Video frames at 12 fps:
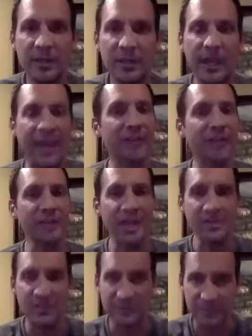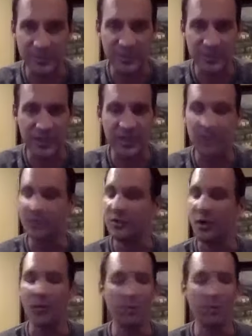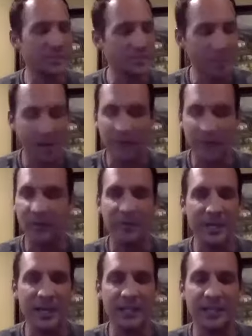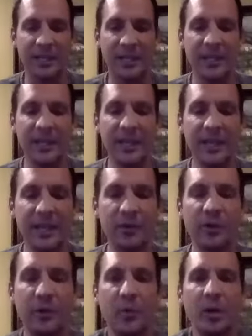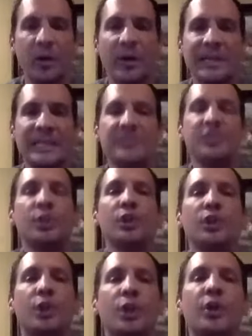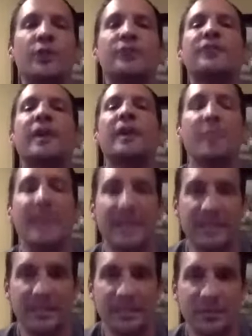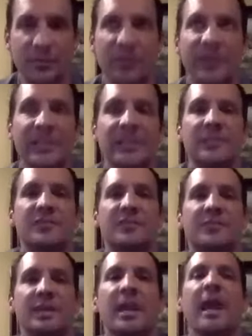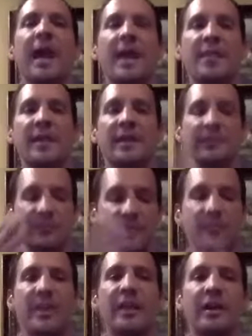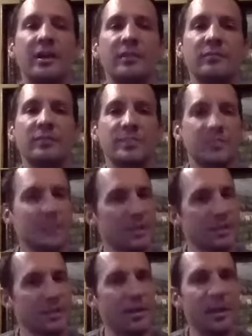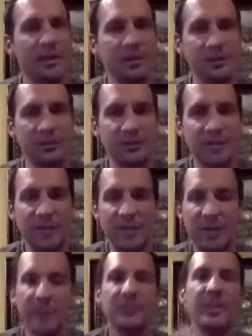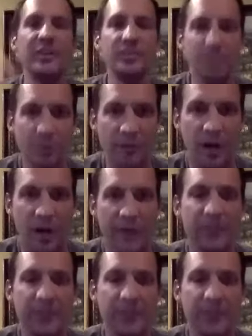Analyze it for a second. Don't respond, don't react yet, and go, okay, what do I need to learn from this? What do I need to experience? And then from there, once you've taken a little time out, then you move on.